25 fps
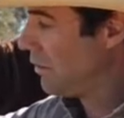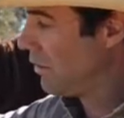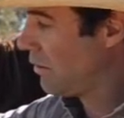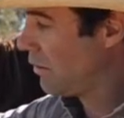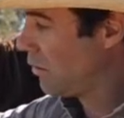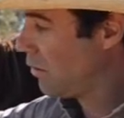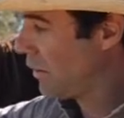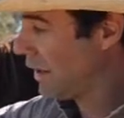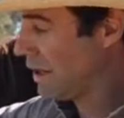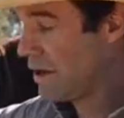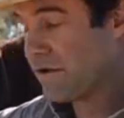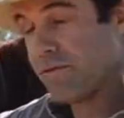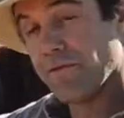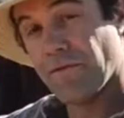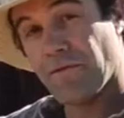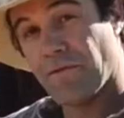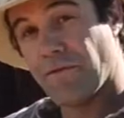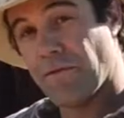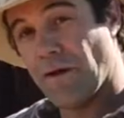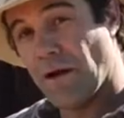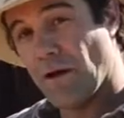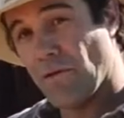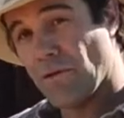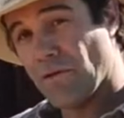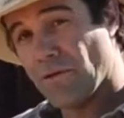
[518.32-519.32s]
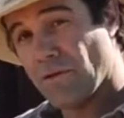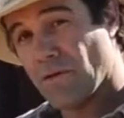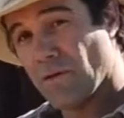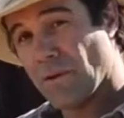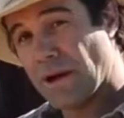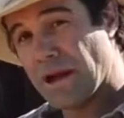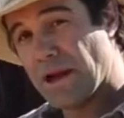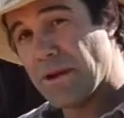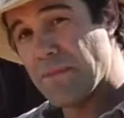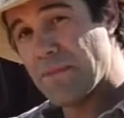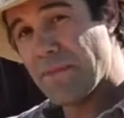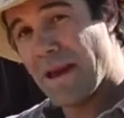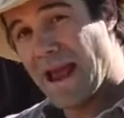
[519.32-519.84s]
when you
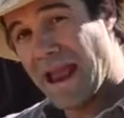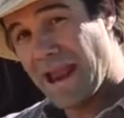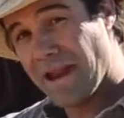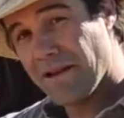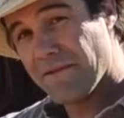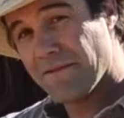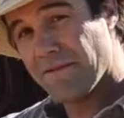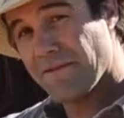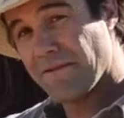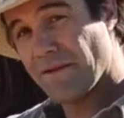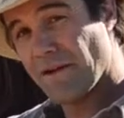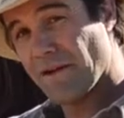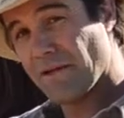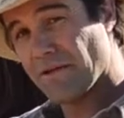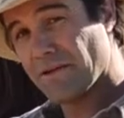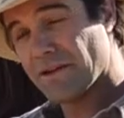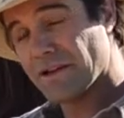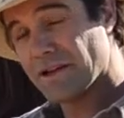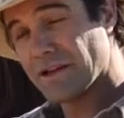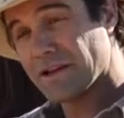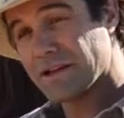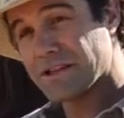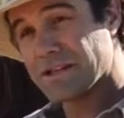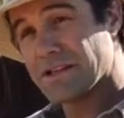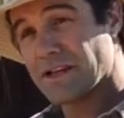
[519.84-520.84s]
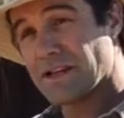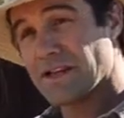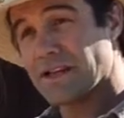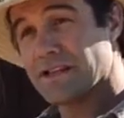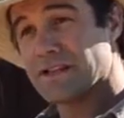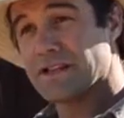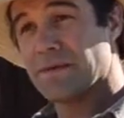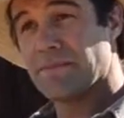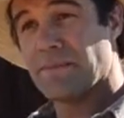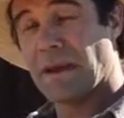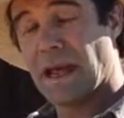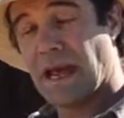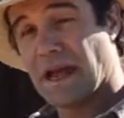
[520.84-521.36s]
make felt,
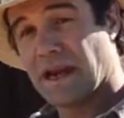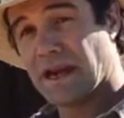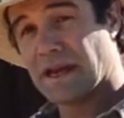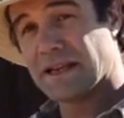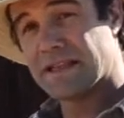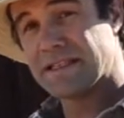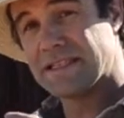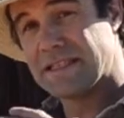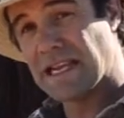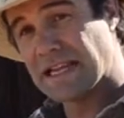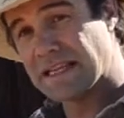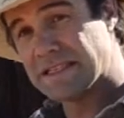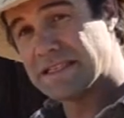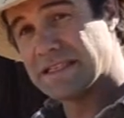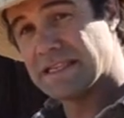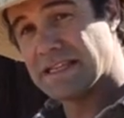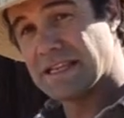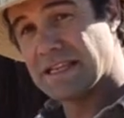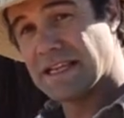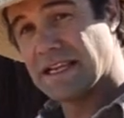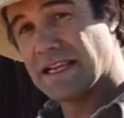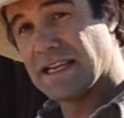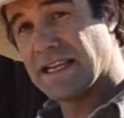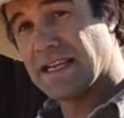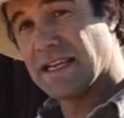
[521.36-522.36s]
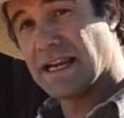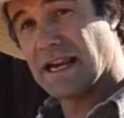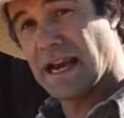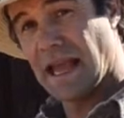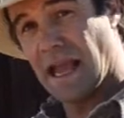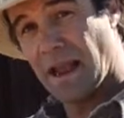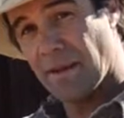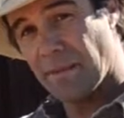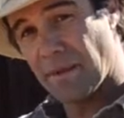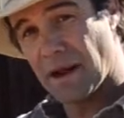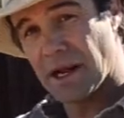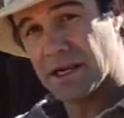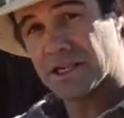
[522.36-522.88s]
it's about a density and
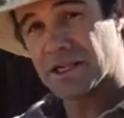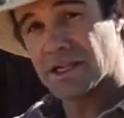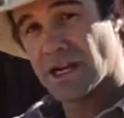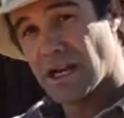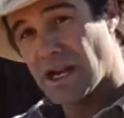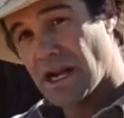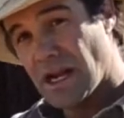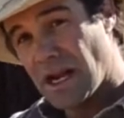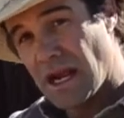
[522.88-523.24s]
how much